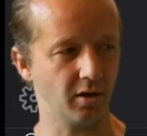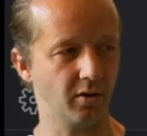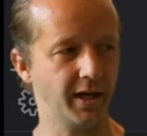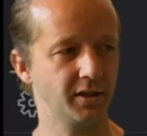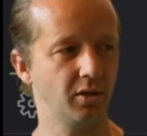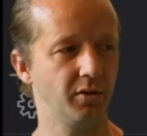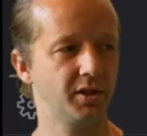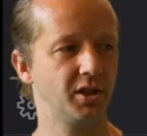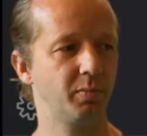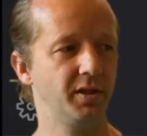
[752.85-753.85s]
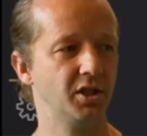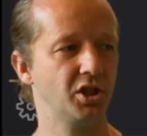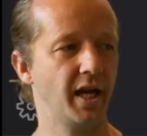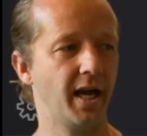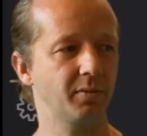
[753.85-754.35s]
All right. So this is
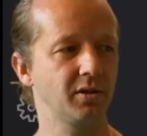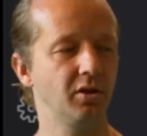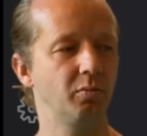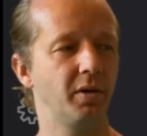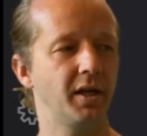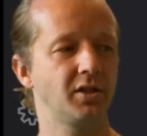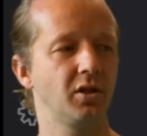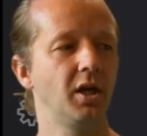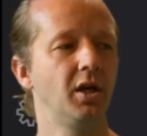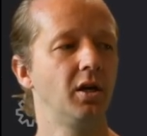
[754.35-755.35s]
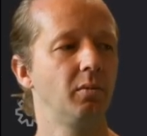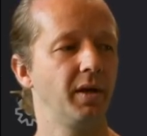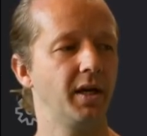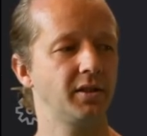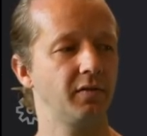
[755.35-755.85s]
position absolute, but it's
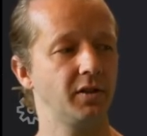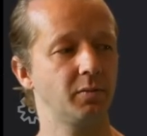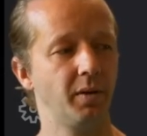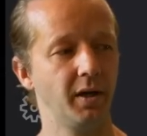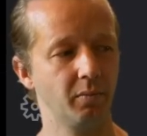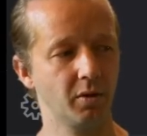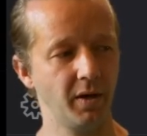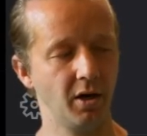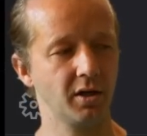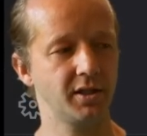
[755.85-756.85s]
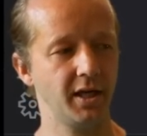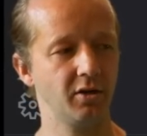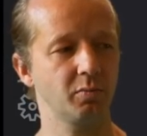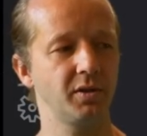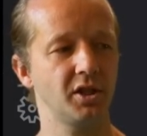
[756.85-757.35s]
because of its parent
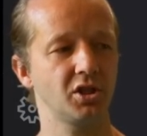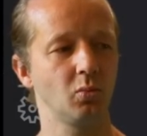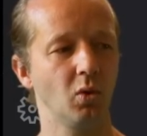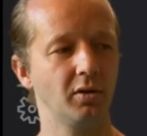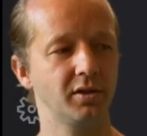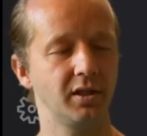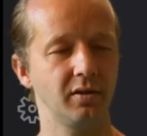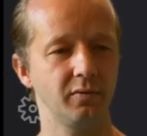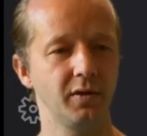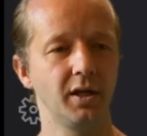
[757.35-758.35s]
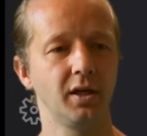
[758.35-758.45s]
container's position relative.